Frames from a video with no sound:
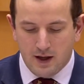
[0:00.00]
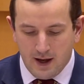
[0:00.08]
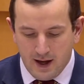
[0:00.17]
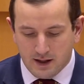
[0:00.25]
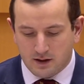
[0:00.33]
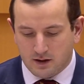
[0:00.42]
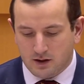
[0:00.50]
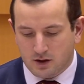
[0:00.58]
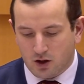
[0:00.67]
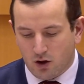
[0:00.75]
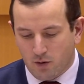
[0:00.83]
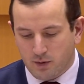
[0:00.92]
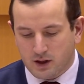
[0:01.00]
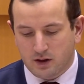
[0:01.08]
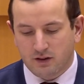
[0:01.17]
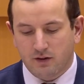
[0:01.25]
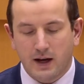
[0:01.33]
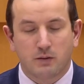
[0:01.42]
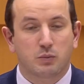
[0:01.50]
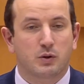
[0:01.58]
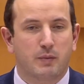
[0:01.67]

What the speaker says: and economically viable